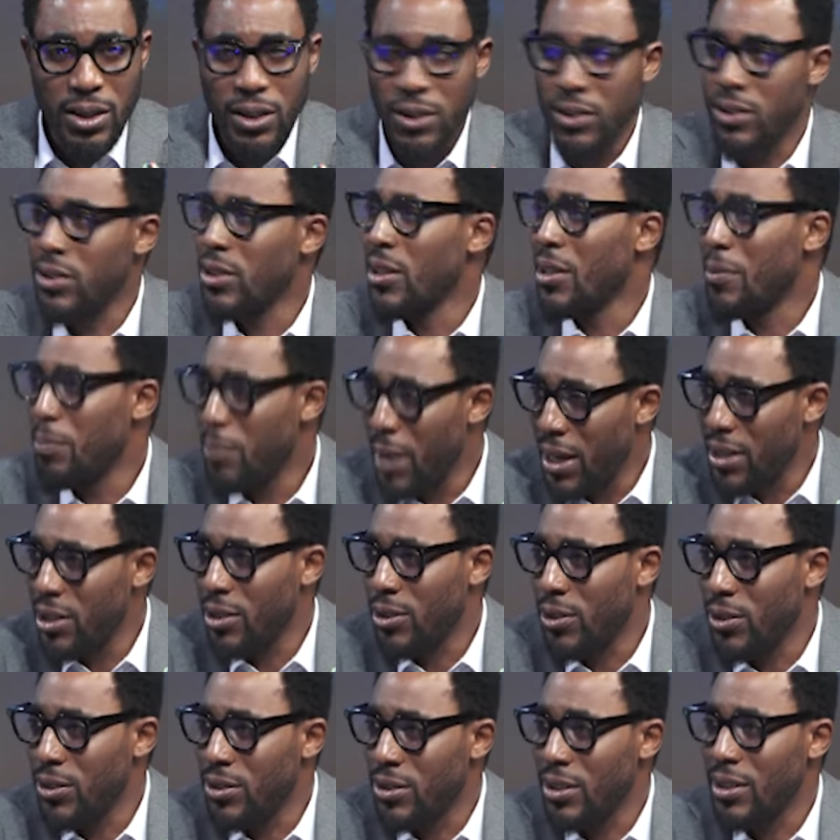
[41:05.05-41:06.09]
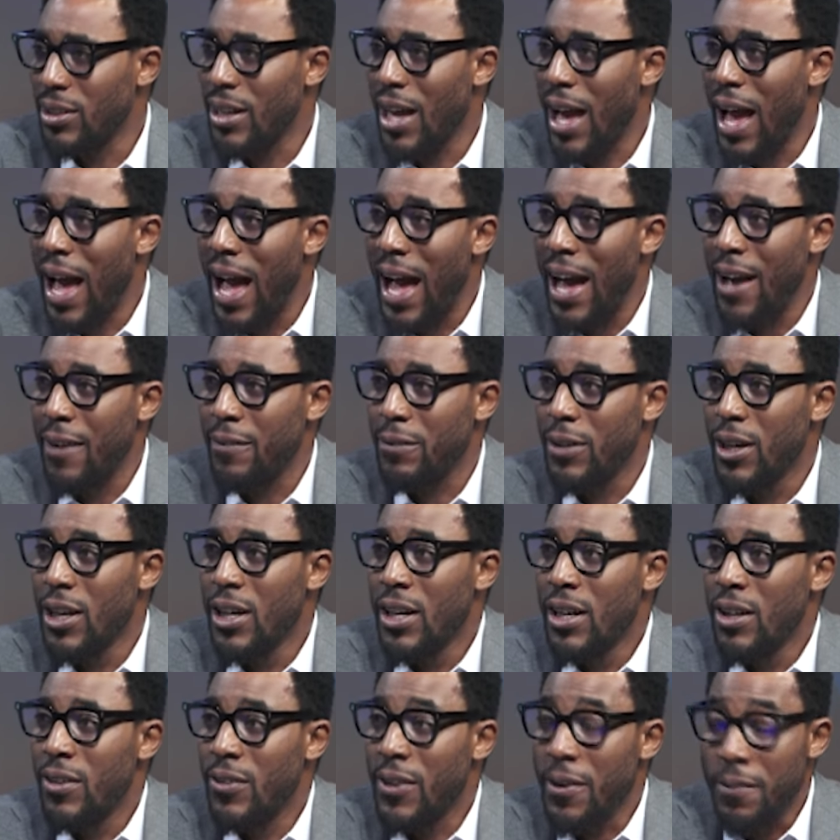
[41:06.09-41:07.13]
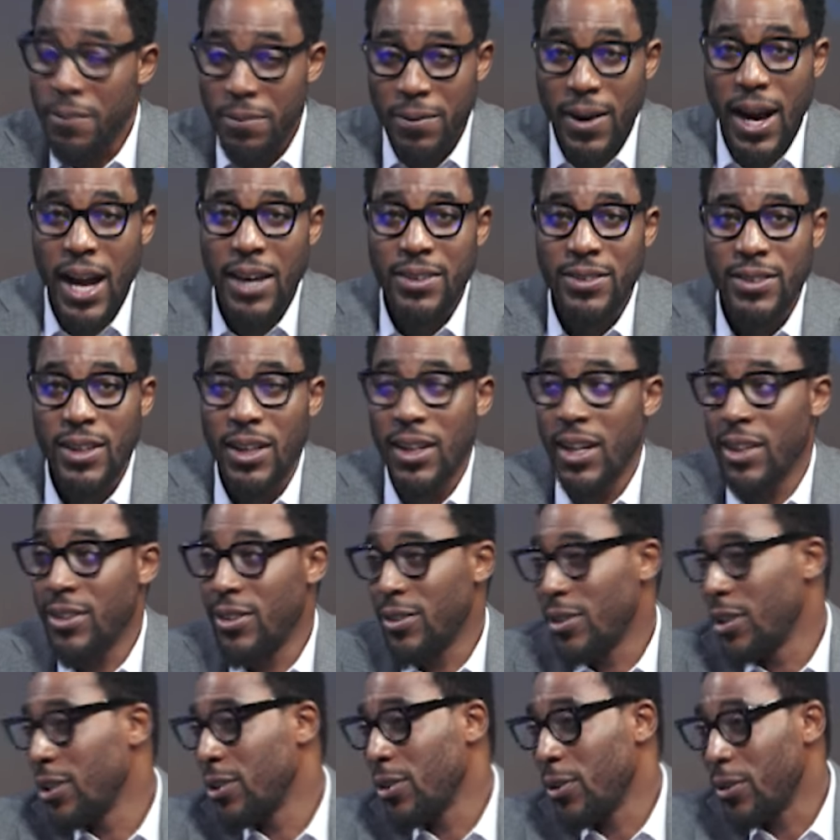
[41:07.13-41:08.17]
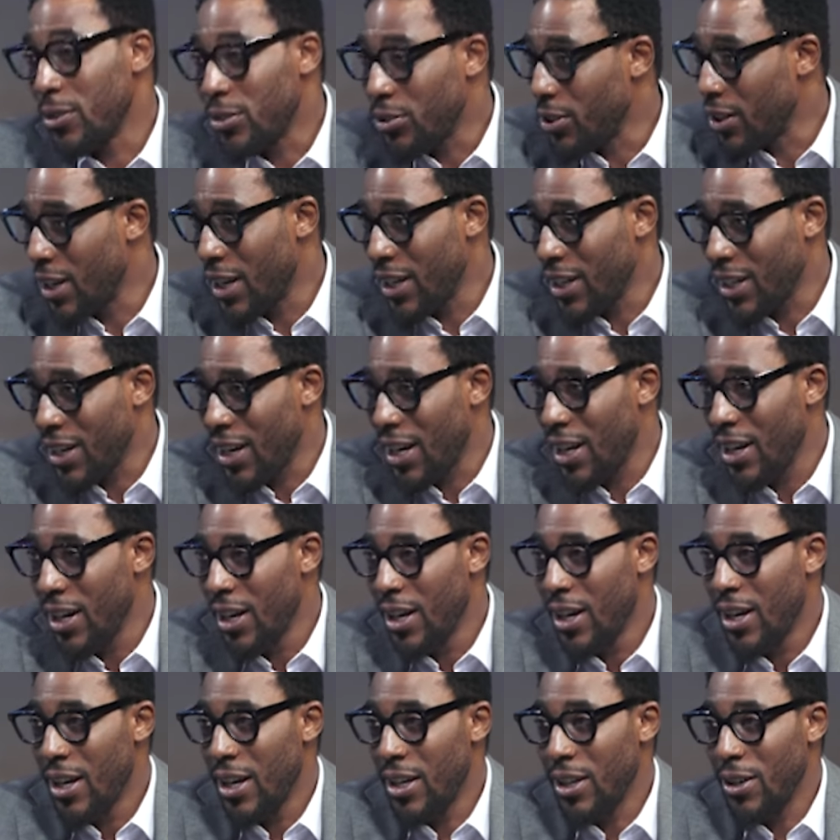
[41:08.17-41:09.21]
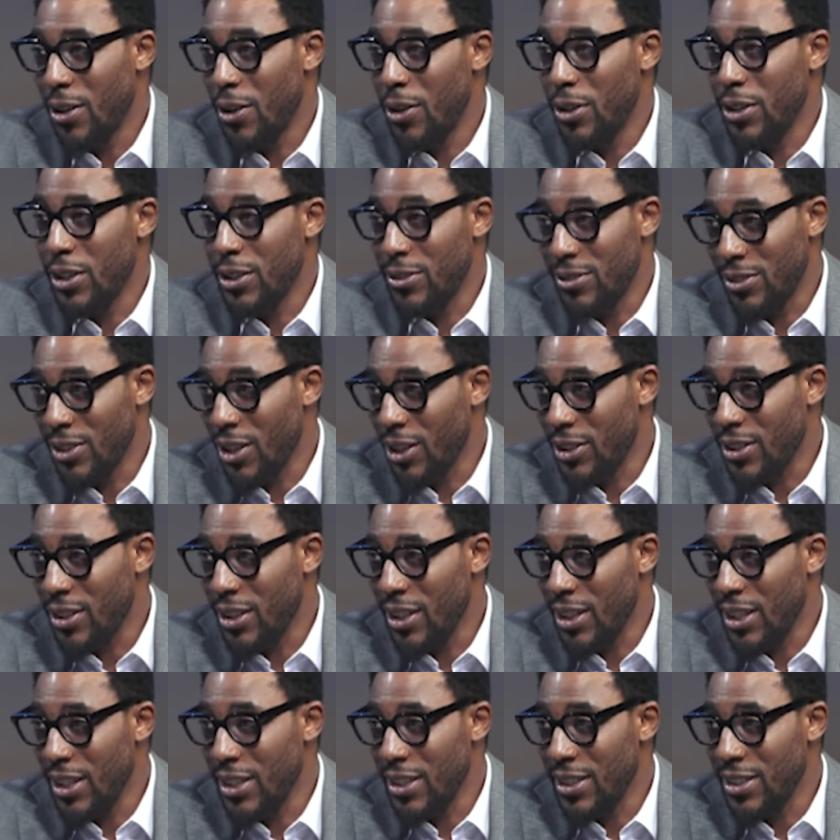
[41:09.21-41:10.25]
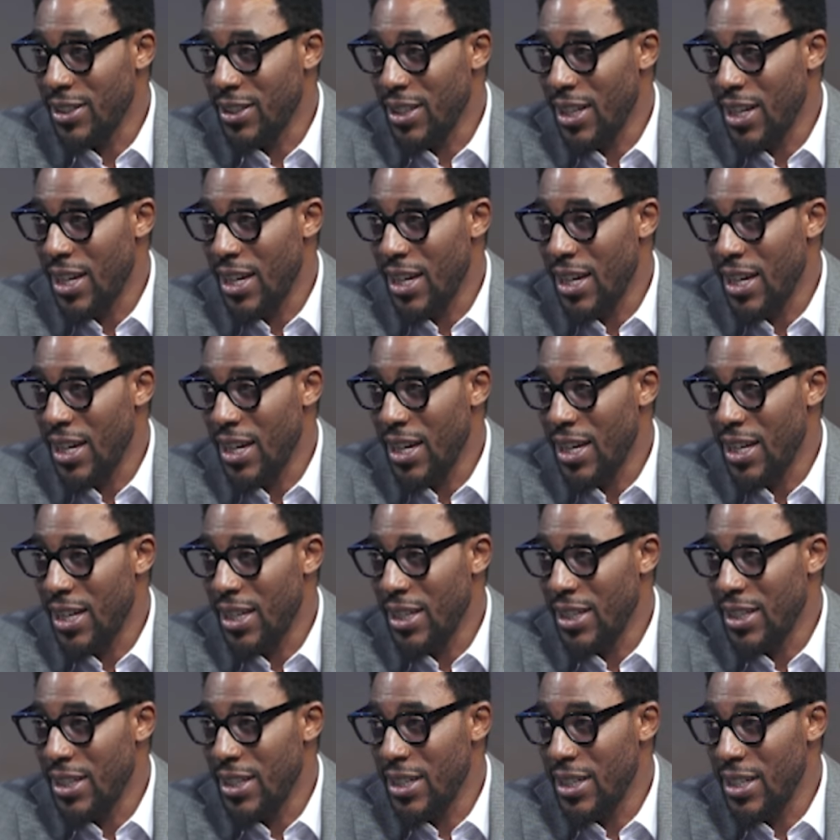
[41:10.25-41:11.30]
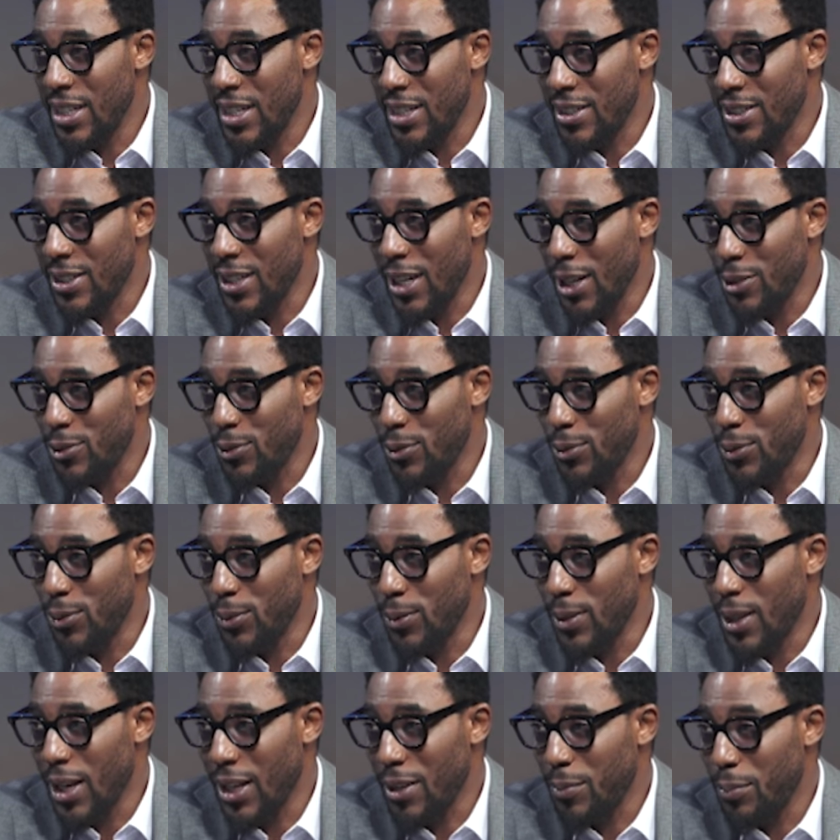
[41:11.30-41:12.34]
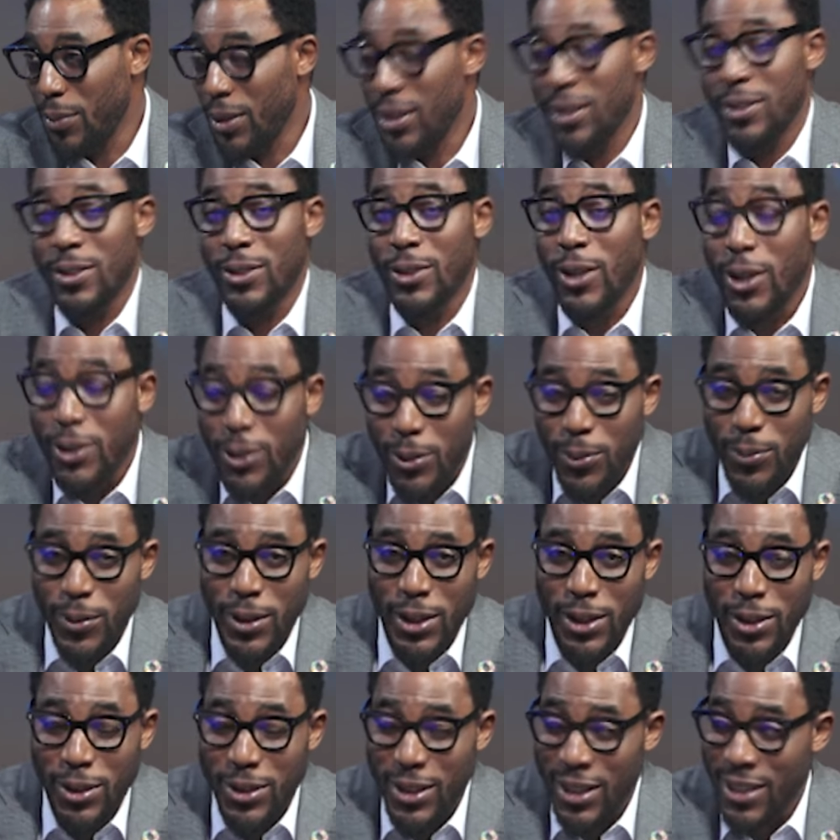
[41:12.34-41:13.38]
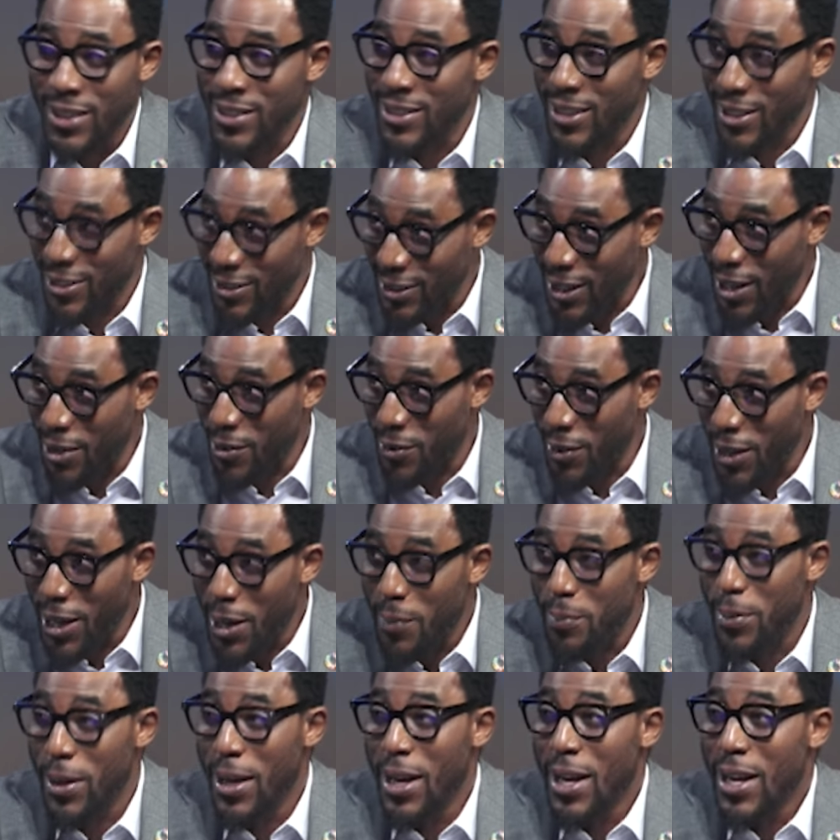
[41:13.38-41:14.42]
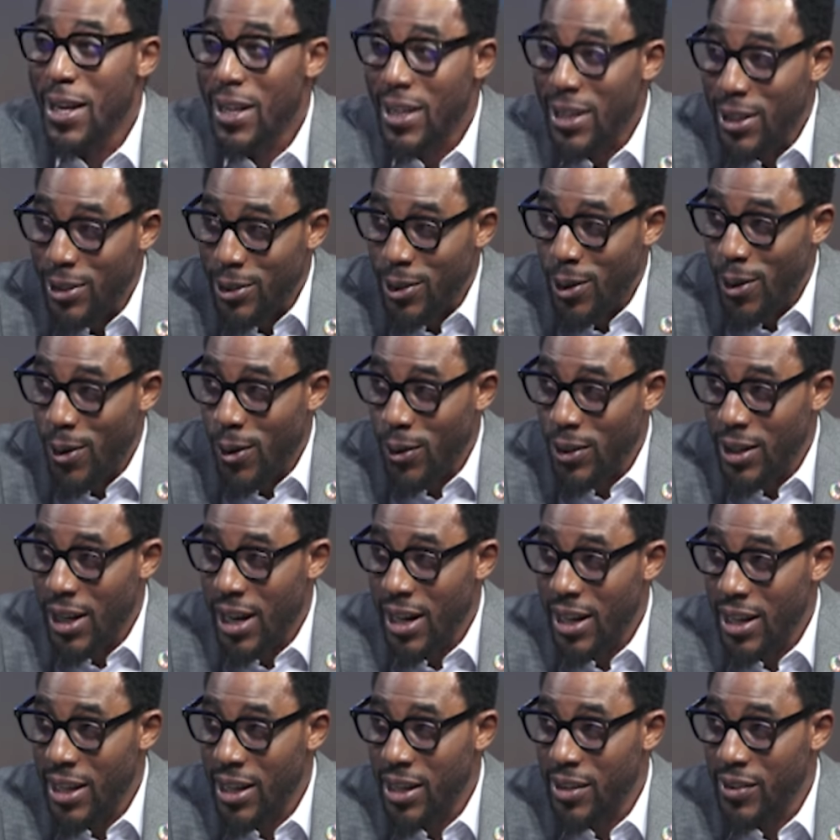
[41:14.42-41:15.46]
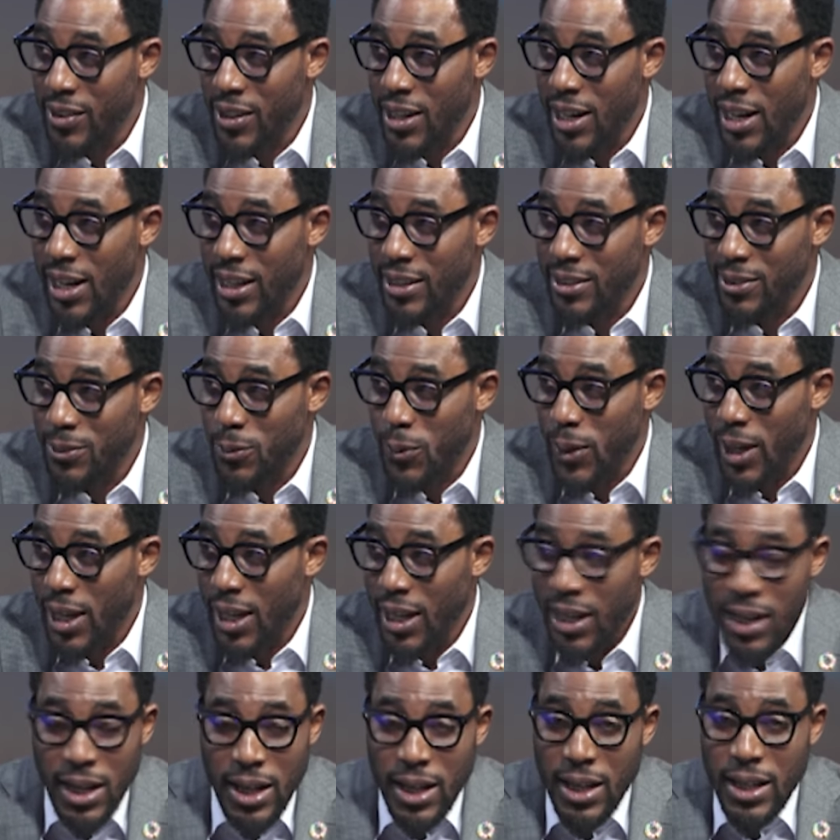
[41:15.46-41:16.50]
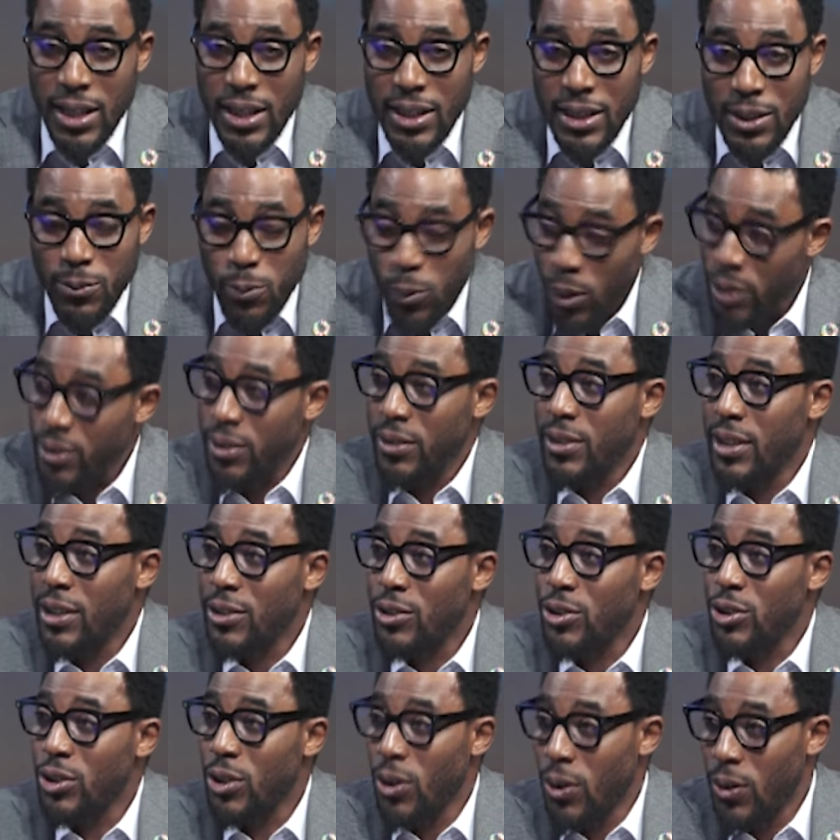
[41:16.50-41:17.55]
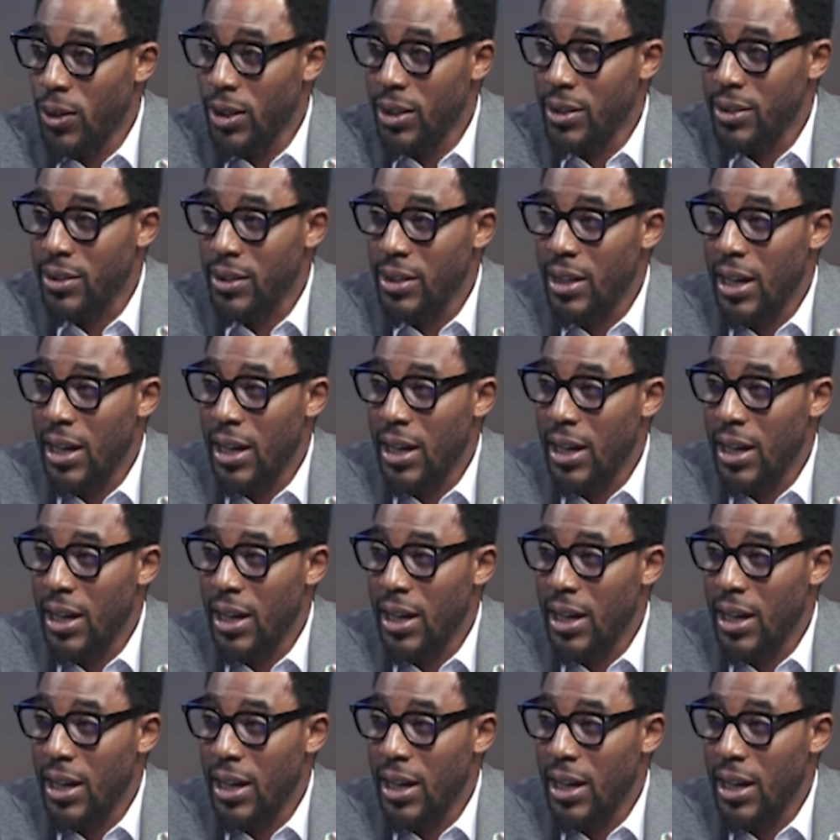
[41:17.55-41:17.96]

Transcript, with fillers: countries. Many countries have revised their legislation. Sri Lanka is yet to do that. But it's not only on incest and rape, in other areas where it wasn't a choice.